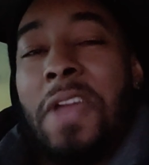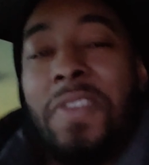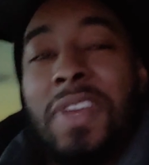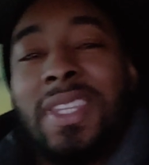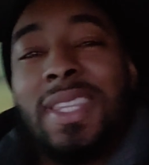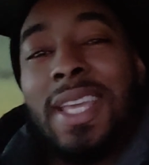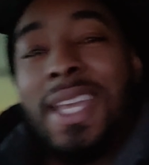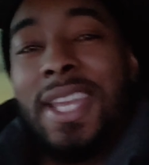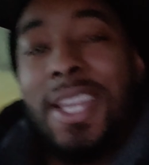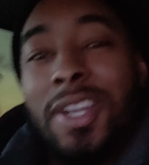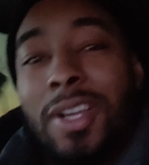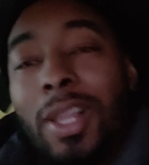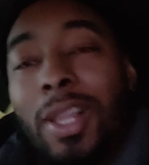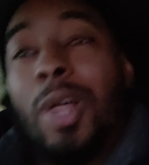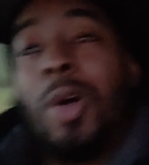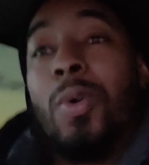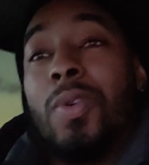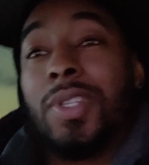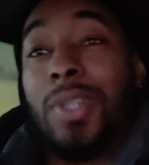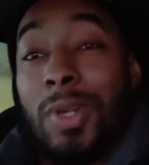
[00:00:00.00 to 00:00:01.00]
Everything
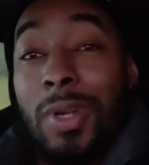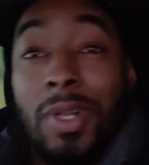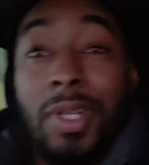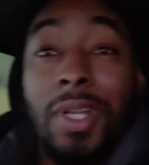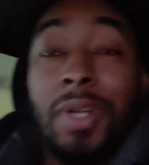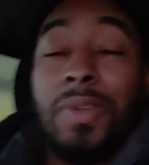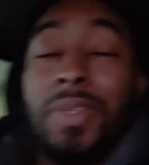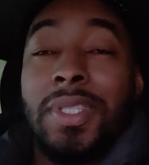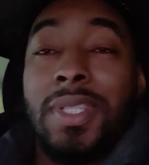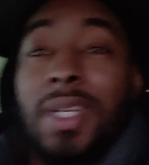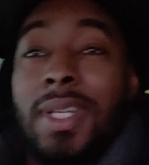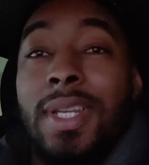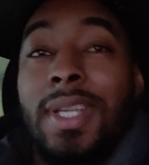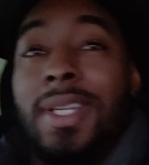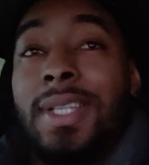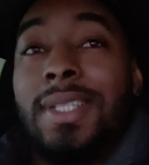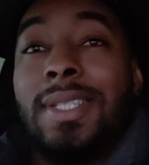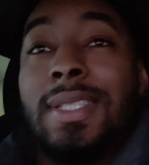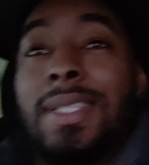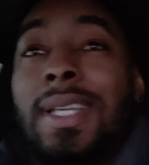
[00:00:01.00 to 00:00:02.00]
closed early on
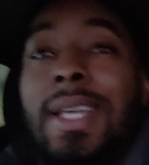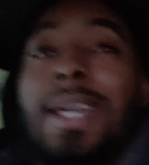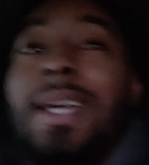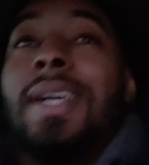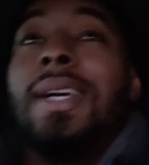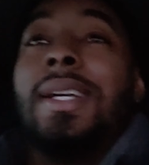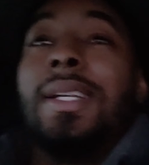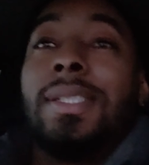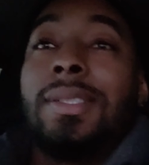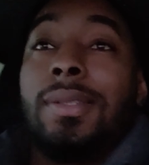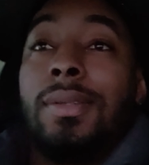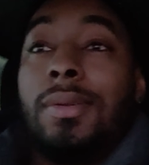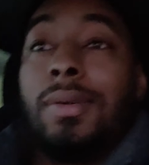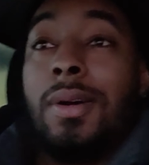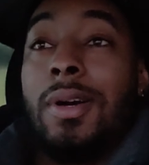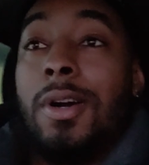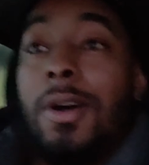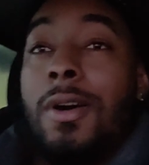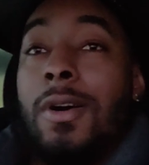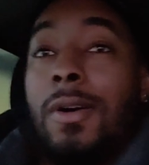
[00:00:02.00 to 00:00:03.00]
Sundays. So
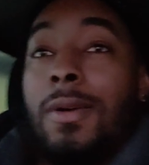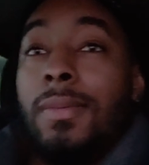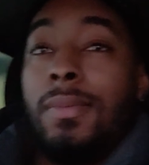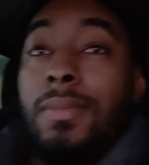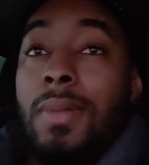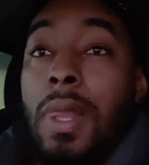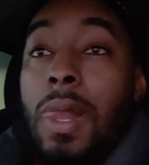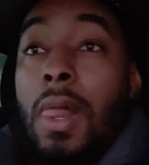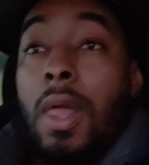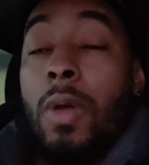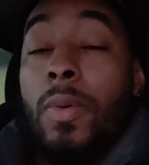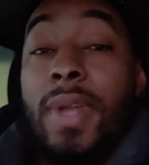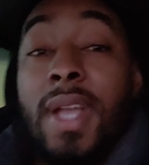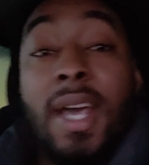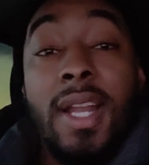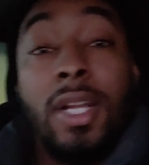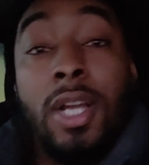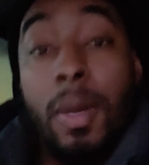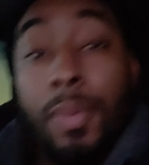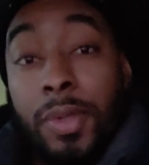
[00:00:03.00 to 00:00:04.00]
um, we
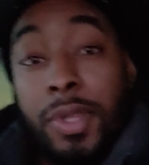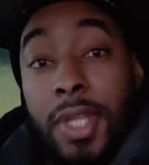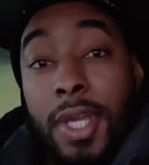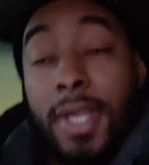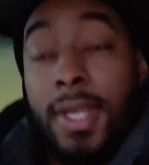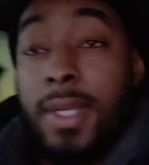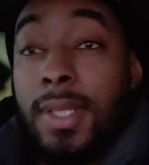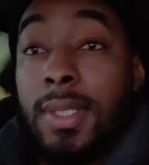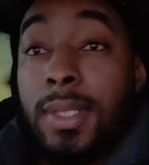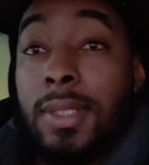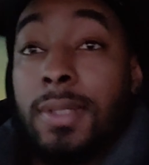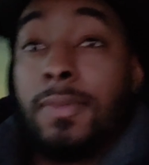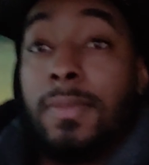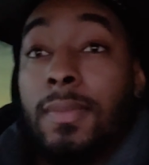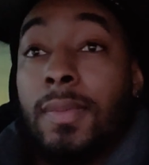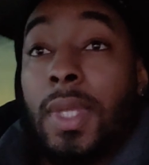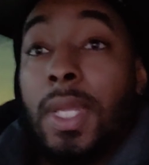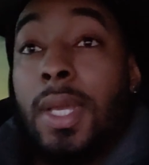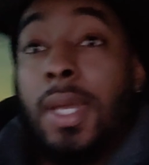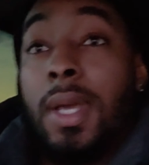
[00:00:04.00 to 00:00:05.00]
got a couple things.
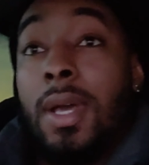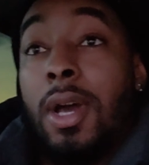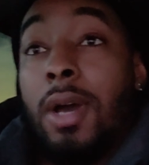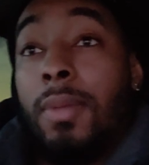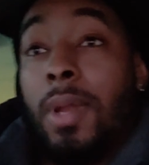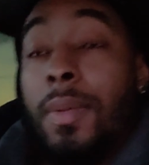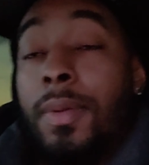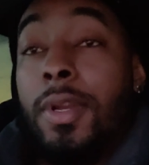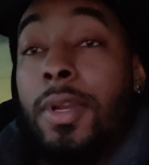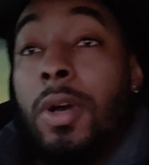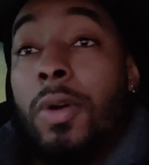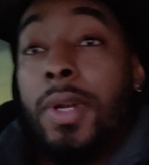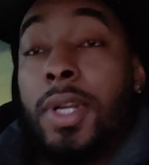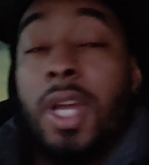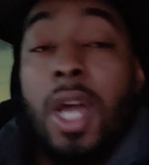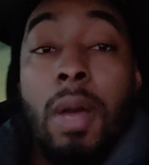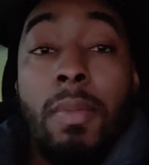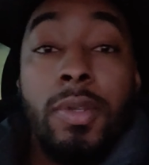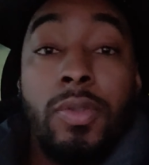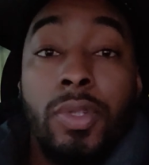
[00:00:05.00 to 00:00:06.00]
Um, let me know in the
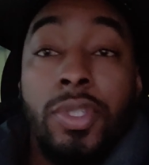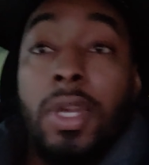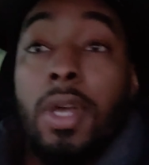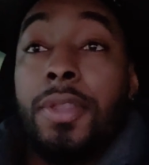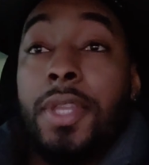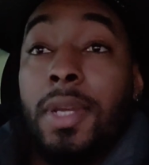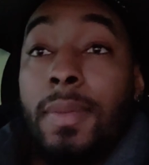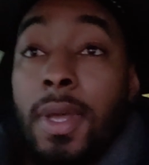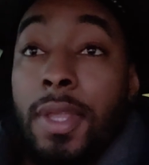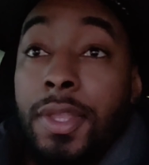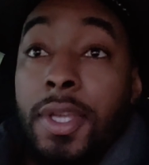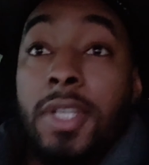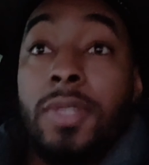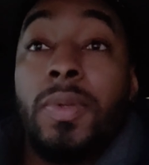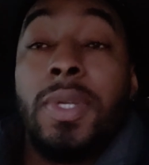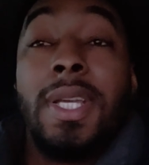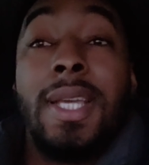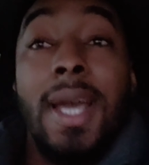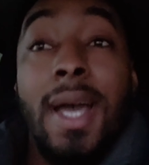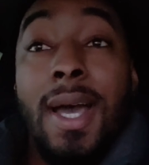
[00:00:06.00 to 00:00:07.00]
comments what y'all think about things
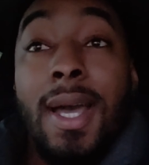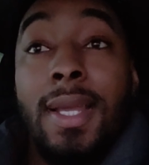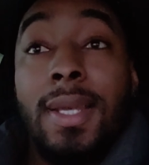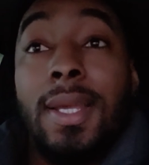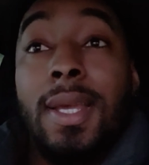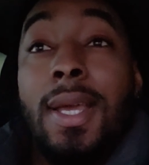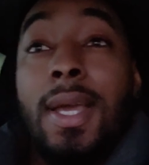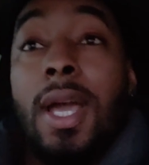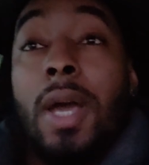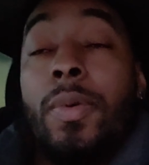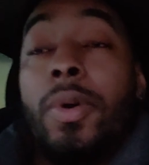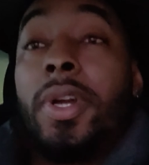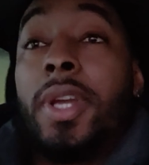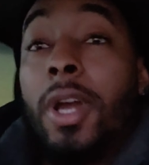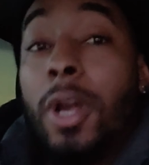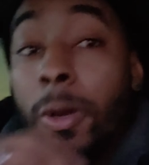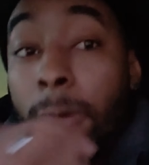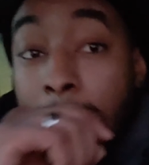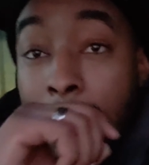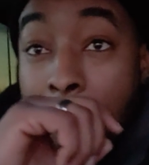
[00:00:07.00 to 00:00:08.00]
we got. We'll get
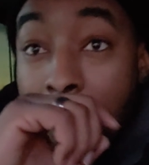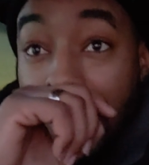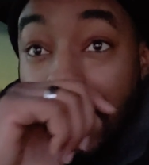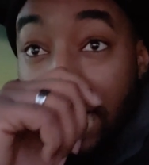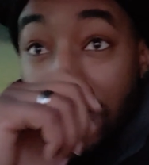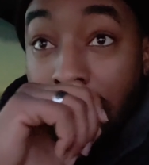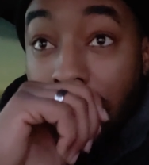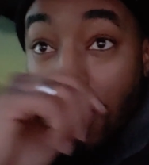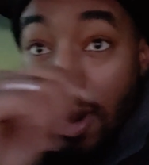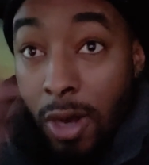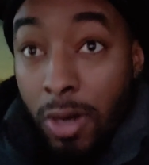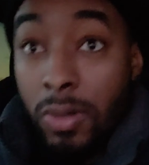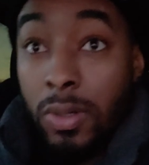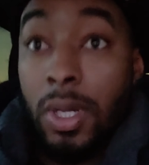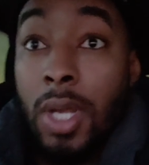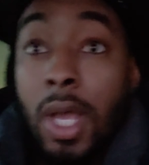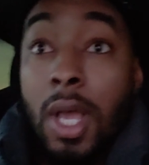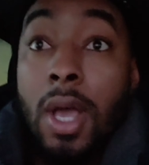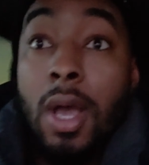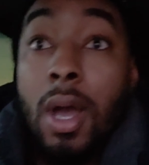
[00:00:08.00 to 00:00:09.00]
her reaction tomorrow.
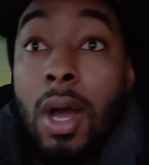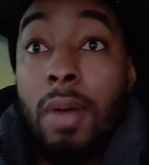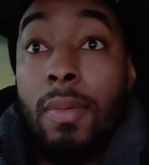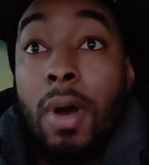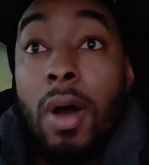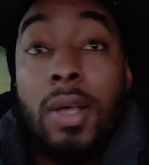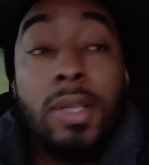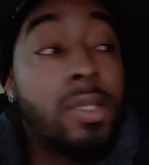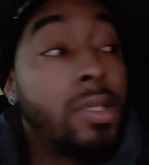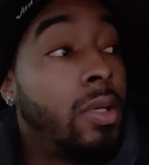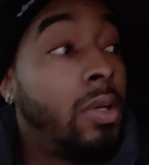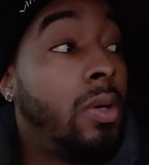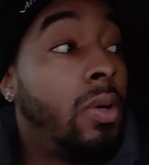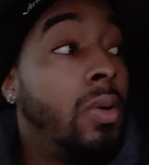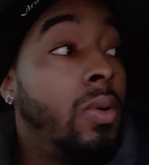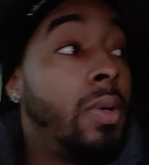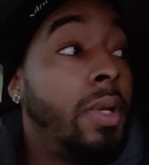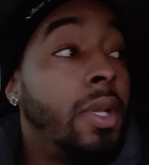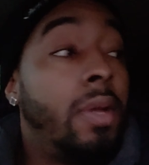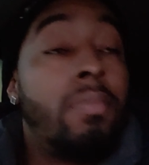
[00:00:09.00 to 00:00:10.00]
I'm
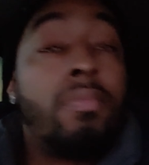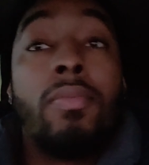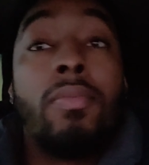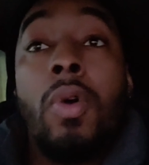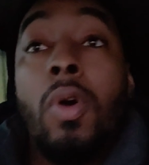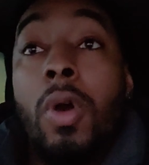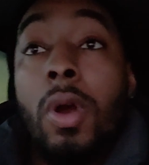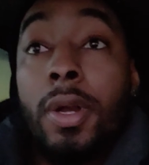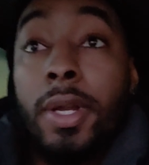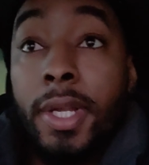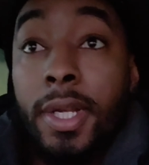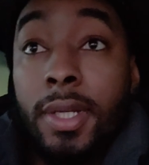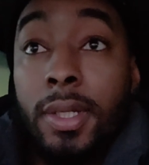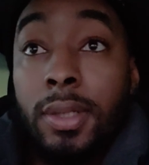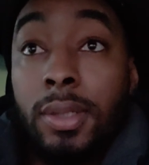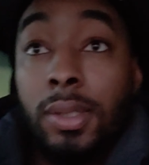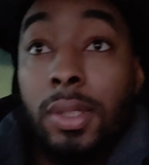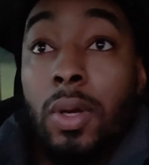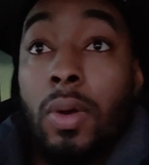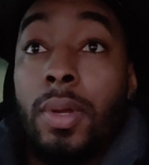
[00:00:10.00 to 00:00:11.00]
also in the morning
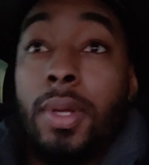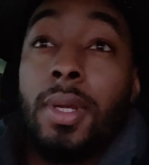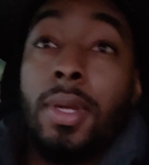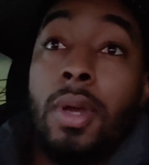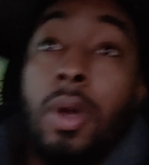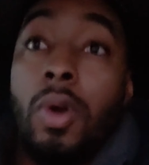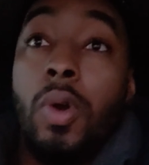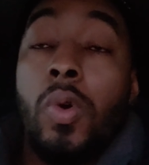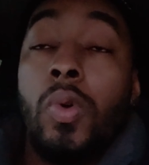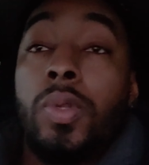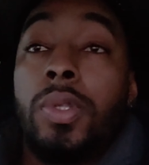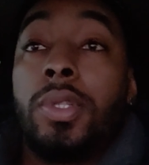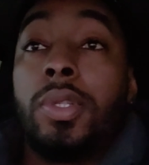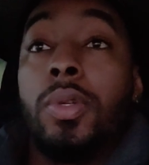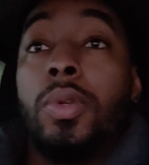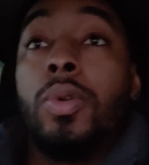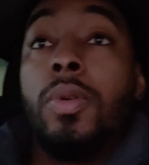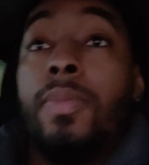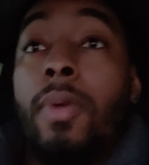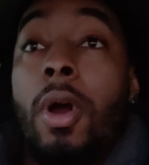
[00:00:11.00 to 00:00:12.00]
going to go
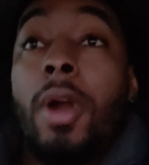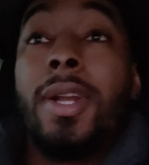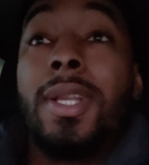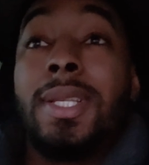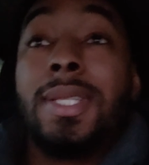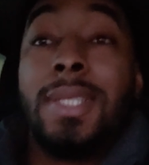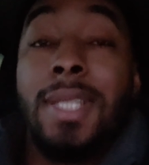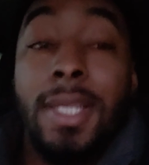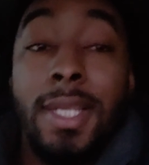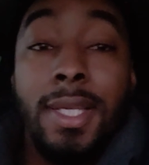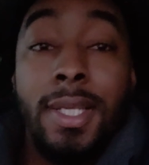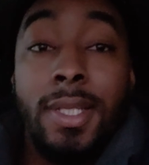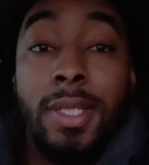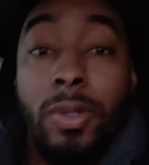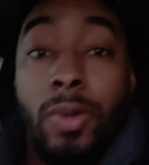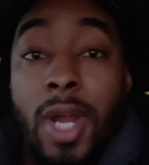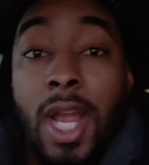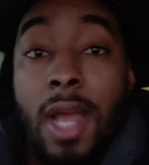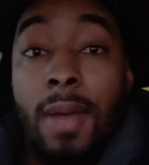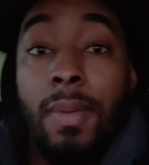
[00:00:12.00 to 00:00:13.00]
to Party City to
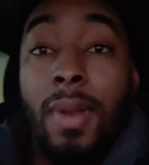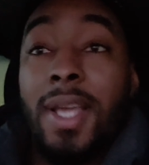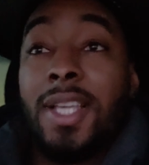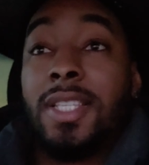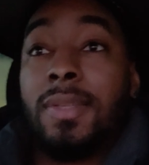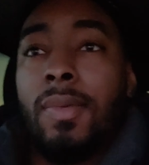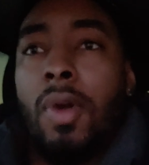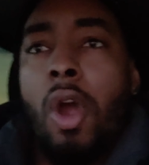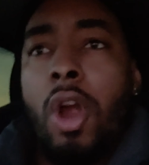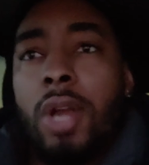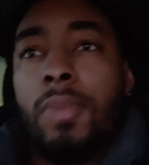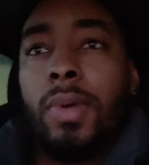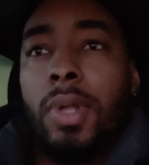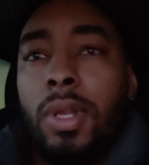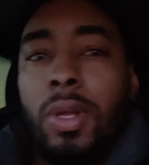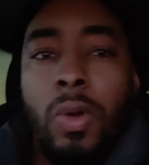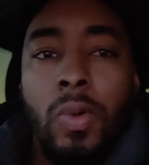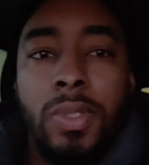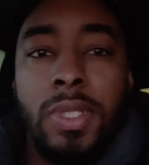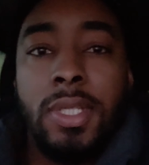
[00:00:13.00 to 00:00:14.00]
grab like some heart
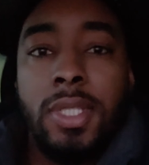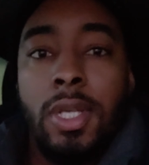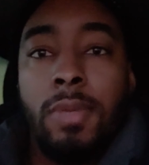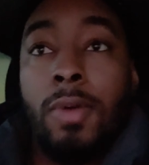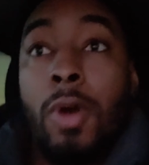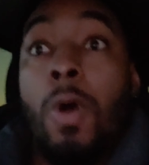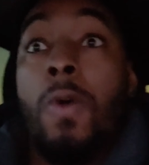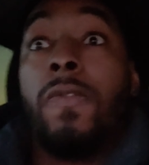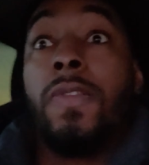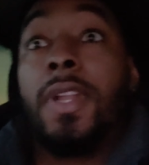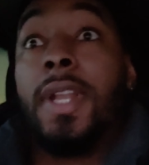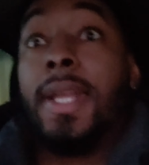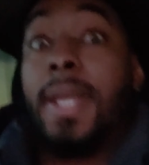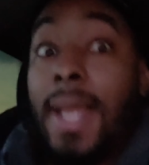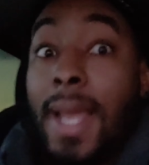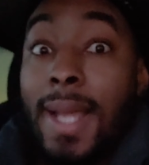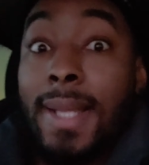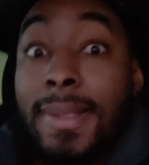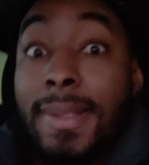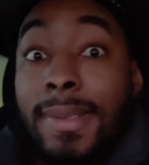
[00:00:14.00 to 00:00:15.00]
balloons or something. Hopefully they
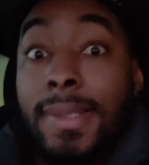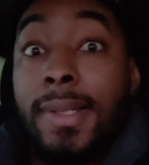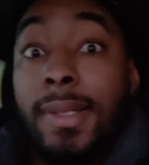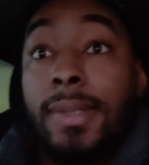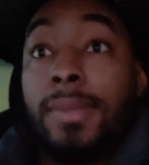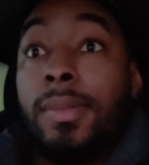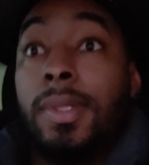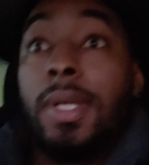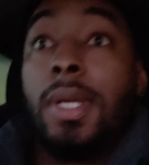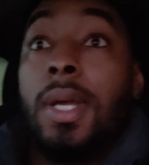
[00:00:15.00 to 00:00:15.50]
got some.